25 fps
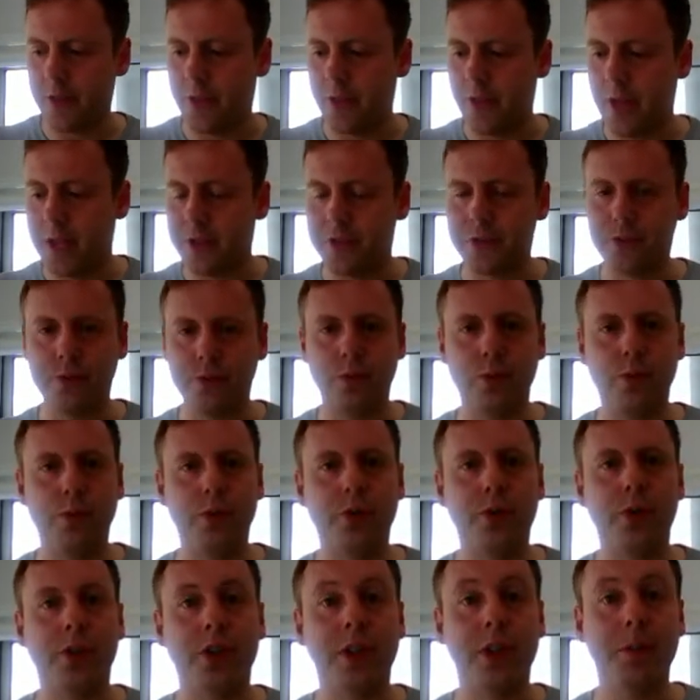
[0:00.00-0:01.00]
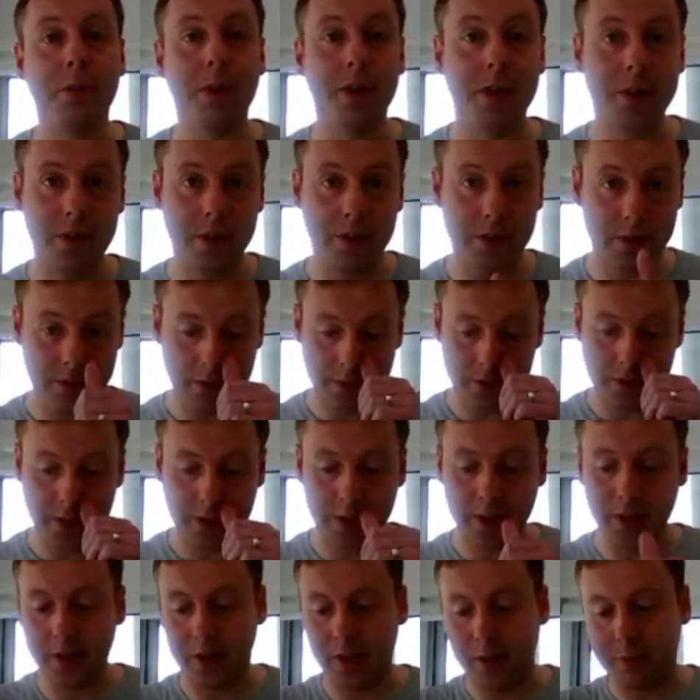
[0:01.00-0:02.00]
that's all documented on the
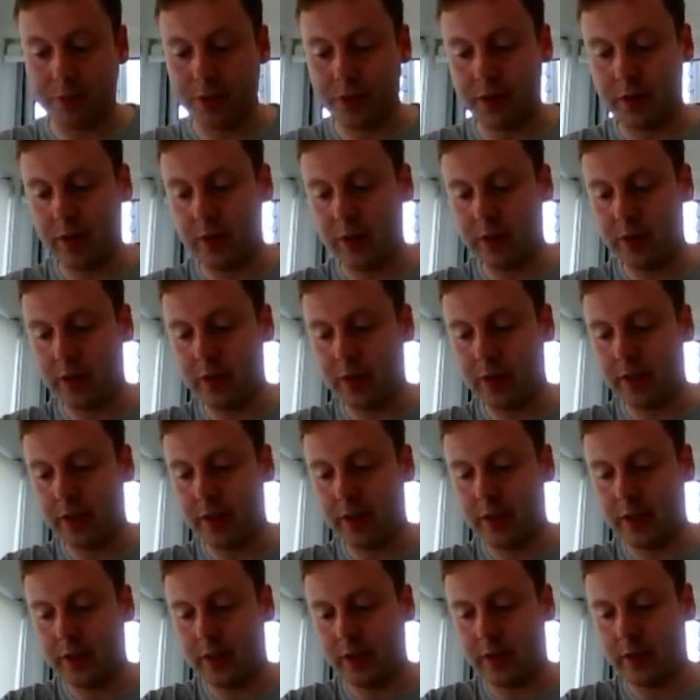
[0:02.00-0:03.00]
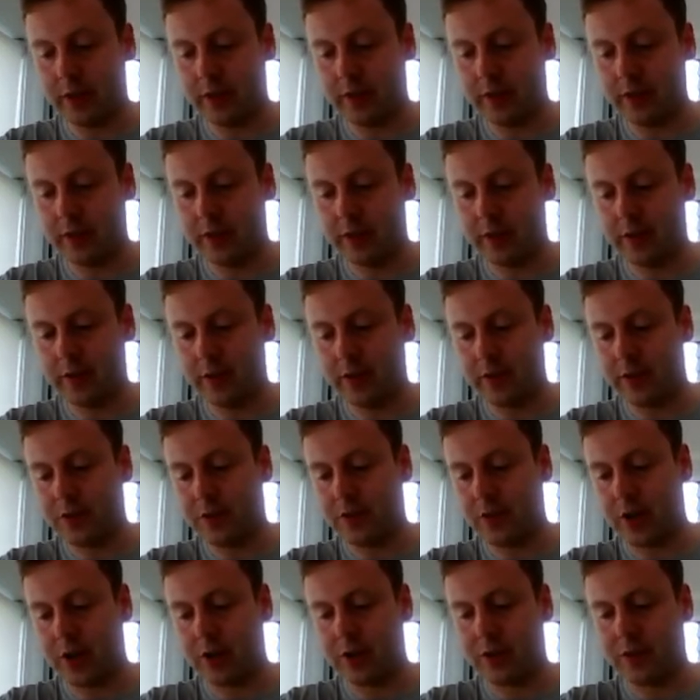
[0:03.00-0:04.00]
GitHub site, the
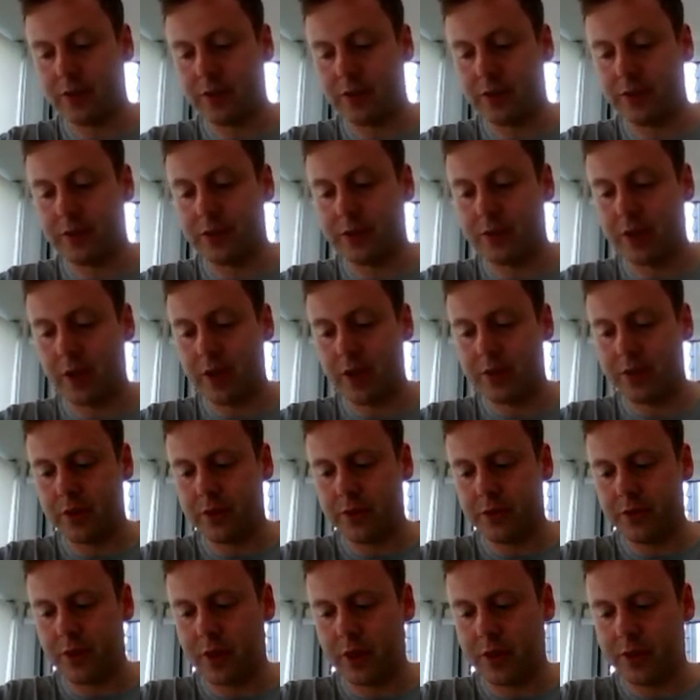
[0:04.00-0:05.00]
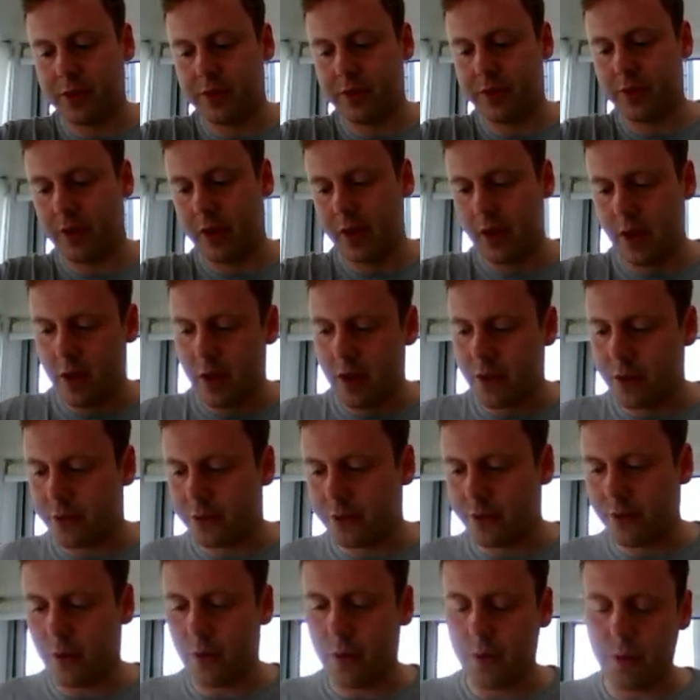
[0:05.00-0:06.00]
instructions, installation instructions.
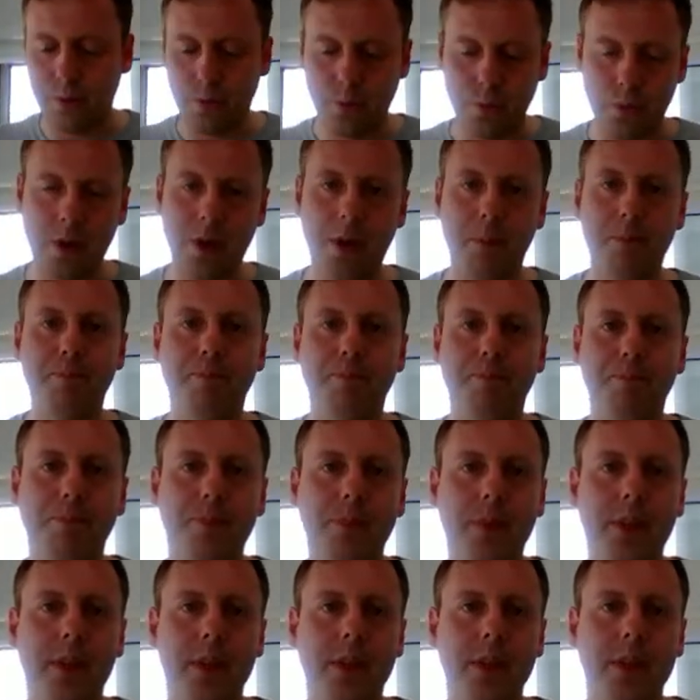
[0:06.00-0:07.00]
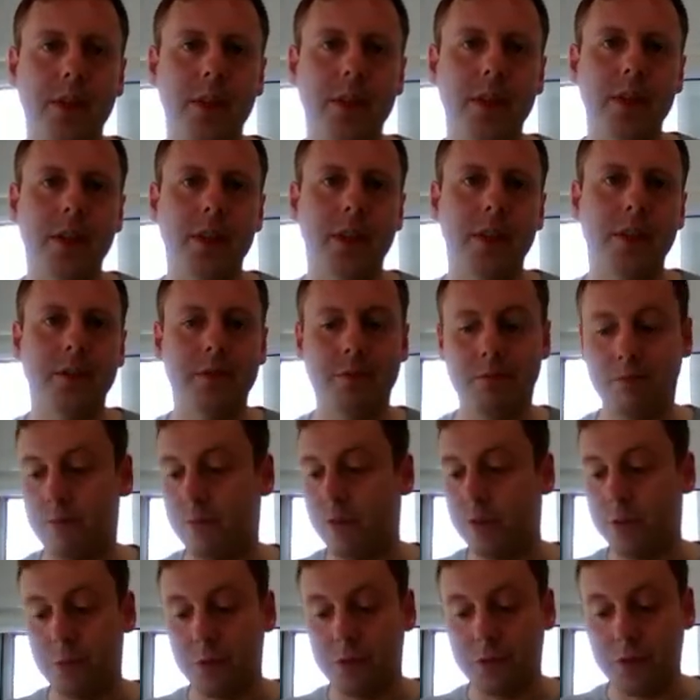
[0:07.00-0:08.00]
So yeah,
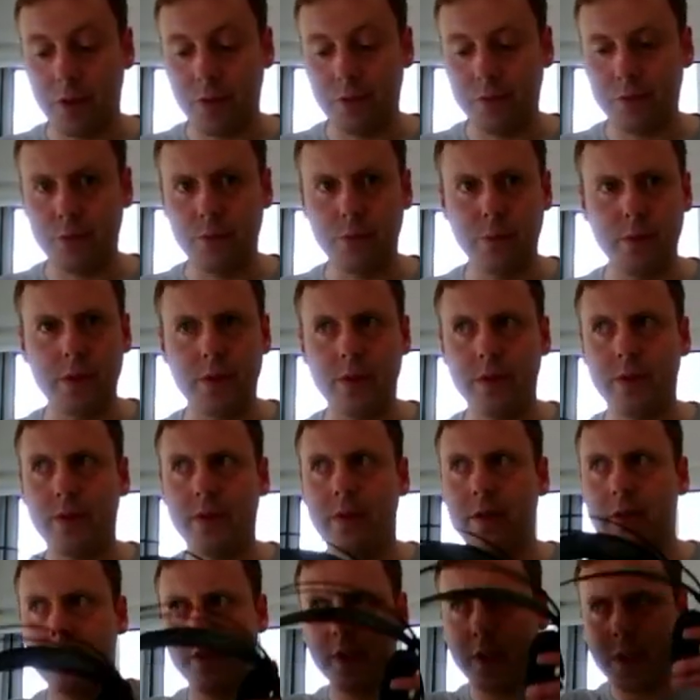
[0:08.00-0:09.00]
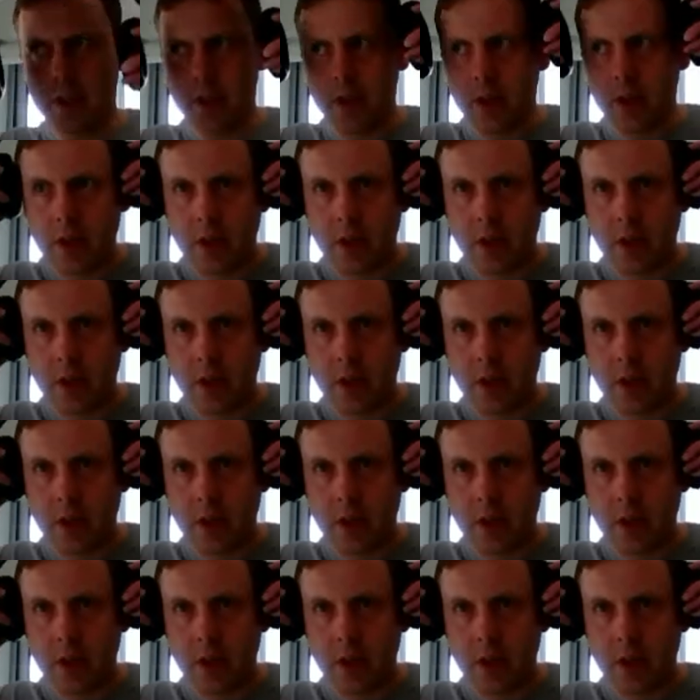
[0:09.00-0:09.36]
reasonably straightforward in theory.